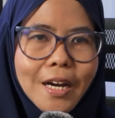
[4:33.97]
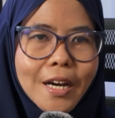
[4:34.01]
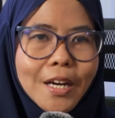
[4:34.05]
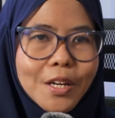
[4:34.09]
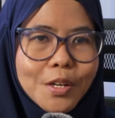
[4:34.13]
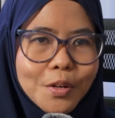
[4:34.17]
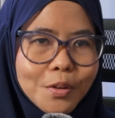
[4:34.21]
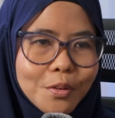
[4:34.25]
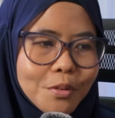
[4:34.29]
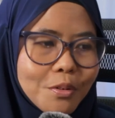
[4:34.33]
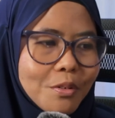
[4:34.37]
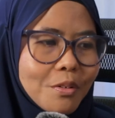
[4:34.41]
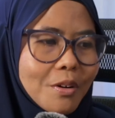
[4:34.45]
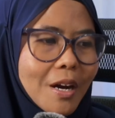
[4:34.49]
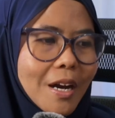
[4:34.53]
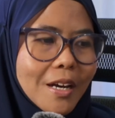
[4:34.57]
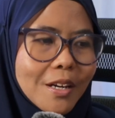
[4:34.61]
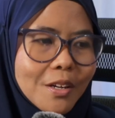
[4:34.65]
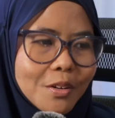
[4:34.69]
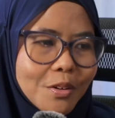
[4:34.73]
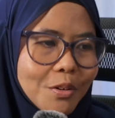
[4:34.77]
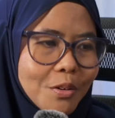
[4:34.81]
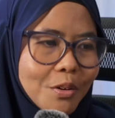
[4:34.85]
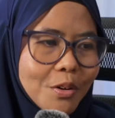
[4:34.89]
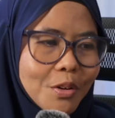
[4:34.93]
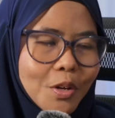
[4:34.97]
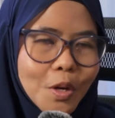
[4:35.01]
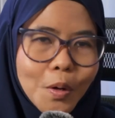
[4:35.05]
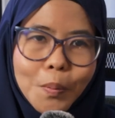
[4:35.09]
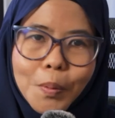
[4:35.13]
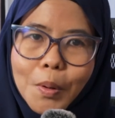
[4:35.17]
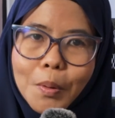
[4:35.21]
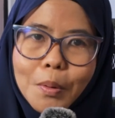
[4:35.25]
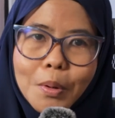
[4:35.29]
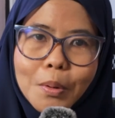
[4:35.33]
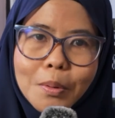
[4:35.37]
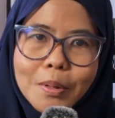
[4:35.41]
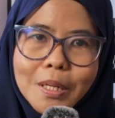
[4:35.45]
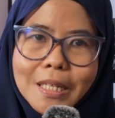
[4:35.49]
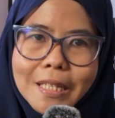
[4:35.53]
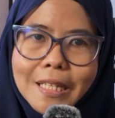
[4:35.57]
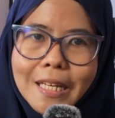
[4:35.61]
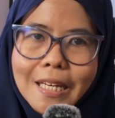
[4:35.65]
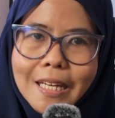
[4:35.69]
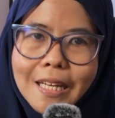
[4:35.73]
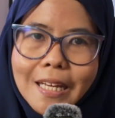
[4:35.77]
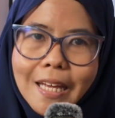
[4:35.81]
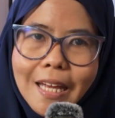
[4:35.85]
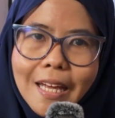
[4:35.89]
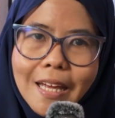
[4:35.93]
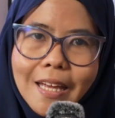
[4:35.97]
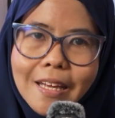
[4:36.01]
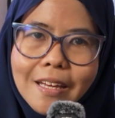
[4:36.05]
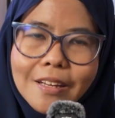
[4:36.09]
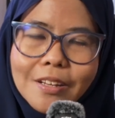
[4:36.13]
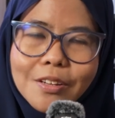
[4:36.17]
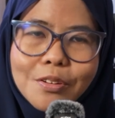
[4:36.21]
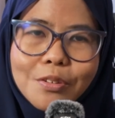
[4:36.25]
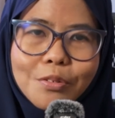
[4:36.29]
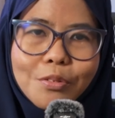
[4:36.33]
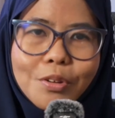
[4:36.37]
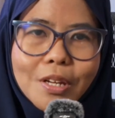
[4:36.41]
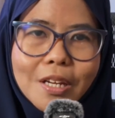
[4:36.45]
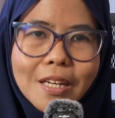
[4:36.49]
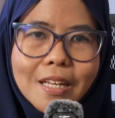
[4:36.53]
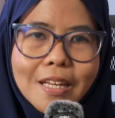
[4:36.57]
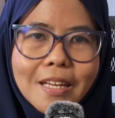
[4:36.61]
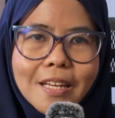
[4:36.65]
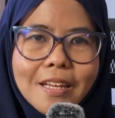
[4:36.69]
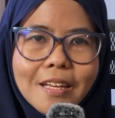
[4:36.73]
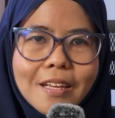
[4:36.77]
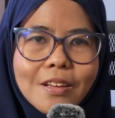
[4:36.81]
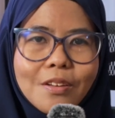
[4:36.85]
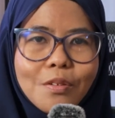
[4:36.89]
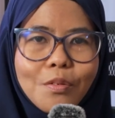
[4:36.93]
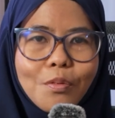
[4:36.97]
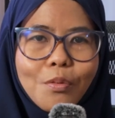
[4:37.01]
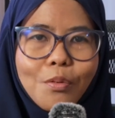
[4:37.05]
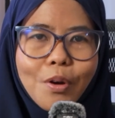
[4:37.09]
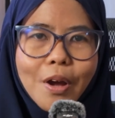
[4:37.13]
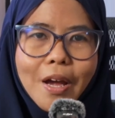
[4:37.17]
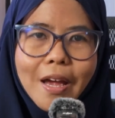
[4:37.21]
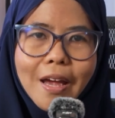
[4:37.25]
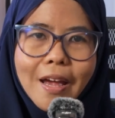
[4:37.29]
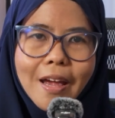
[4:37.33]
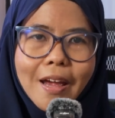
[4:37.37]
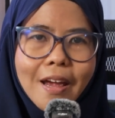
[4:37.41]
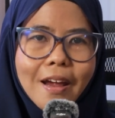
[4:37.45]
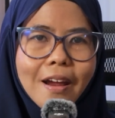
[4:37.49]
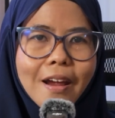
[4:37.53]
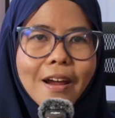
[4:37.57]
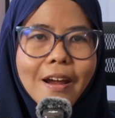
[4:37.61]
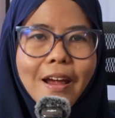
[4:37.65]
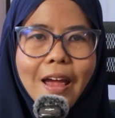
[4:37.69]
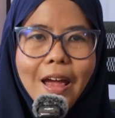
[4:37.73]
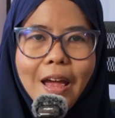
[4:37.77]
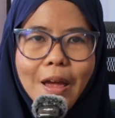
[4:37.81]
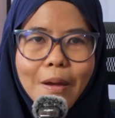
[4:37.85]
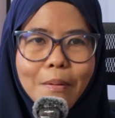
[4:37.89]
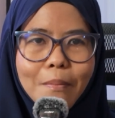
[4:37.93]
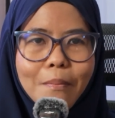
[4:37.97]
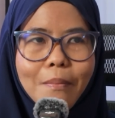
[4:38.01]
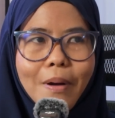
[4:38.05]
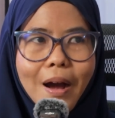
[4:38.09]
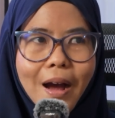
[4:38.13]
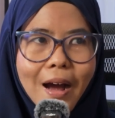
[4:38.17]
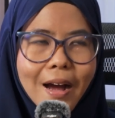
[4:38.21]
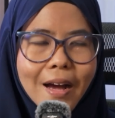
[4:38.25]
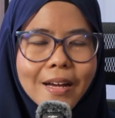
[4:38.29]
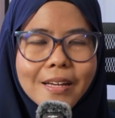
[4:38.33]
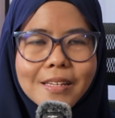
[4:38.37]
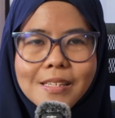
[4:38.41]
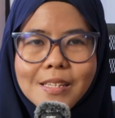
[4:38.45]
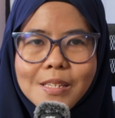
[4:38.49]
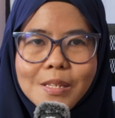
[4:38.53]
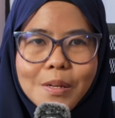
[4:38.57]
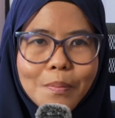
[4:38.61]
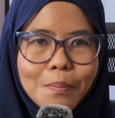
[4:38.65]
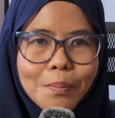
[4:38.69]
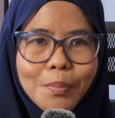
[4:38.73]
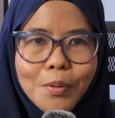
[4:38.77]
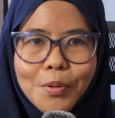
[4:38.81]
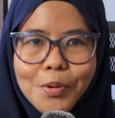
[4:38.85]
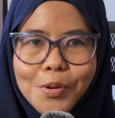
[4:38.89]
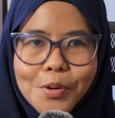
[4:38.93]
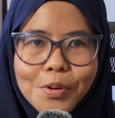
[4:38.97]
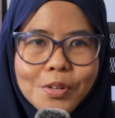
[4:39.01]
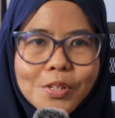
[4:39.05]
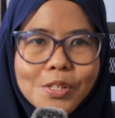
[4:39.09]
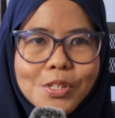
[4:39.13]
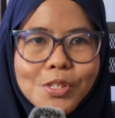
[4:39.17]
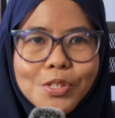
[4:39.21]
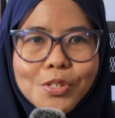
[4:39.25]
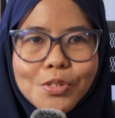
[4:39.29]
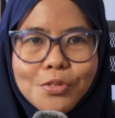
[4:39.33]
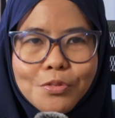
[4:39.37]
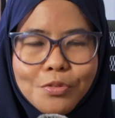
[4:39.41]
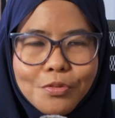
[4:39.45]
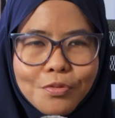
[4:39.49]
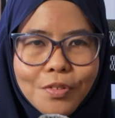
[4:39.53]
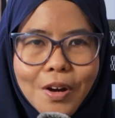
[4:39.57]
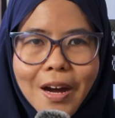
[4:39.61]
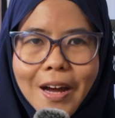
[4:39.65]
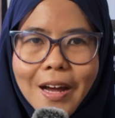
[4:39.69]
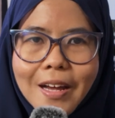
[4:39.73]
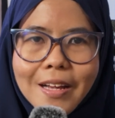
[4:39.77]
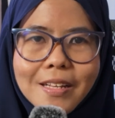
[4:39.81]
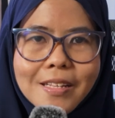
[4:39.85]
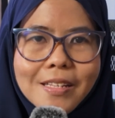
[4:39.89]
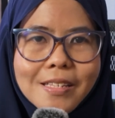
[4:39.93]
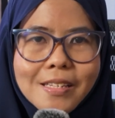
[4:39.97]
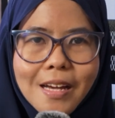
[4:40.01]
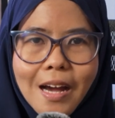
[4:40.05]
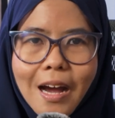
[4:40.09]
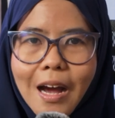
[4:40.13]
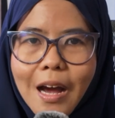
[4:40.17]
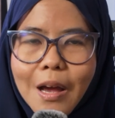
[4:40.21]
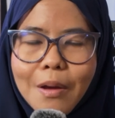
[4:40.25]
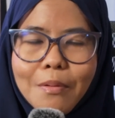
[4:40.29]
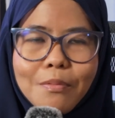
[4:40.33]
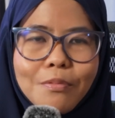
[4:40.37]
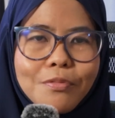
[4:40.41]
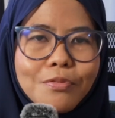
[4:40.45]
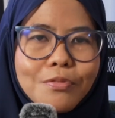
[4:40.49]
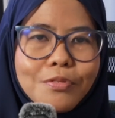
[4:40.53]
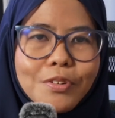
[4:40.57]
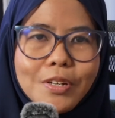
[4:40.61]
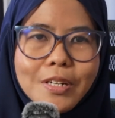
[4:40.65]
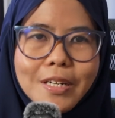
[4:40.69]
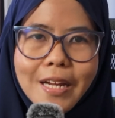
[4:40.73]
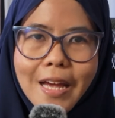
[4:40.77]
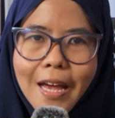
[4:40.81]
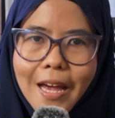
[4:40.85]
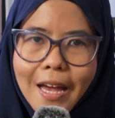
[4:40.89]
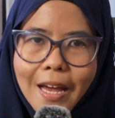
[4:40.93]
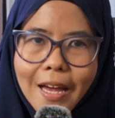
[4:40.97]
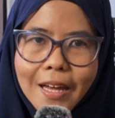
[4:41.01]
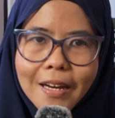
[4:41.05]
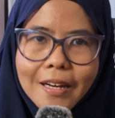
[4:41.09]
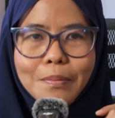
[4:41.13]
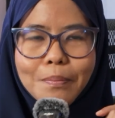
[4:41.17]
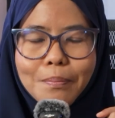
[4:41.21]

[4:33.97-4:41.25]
I know you're probably thinking, Rini, where am I supposed to find time for that?